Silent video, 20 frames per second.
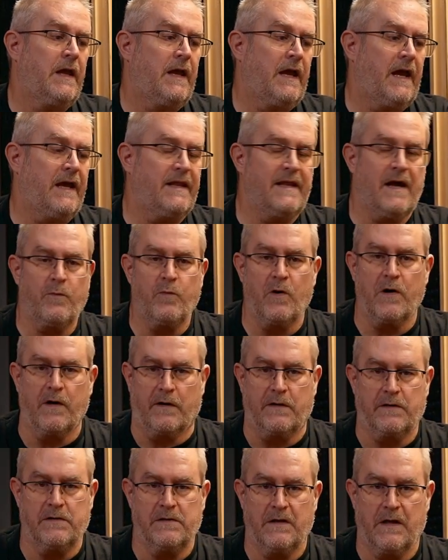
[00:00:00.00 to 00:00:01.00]
And that
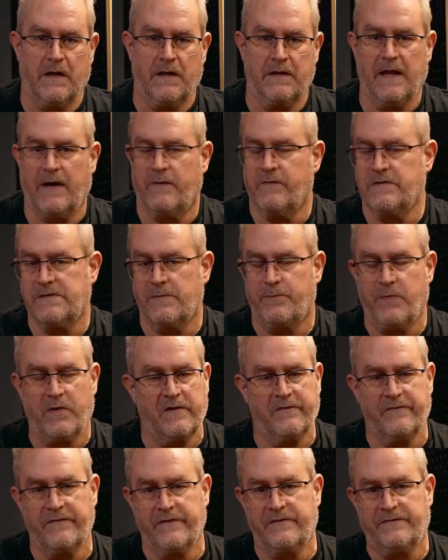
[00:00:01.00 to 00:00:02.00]
worked. That was a
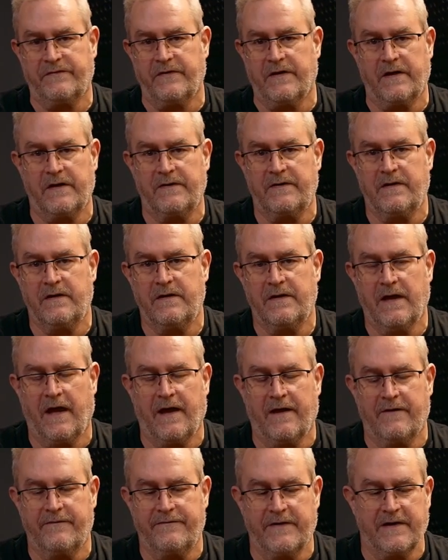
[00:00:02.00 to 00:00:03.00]
perfect fit,
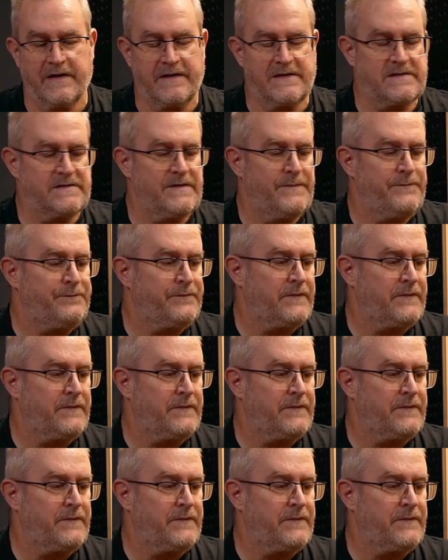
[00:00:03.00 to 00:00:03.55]
fix.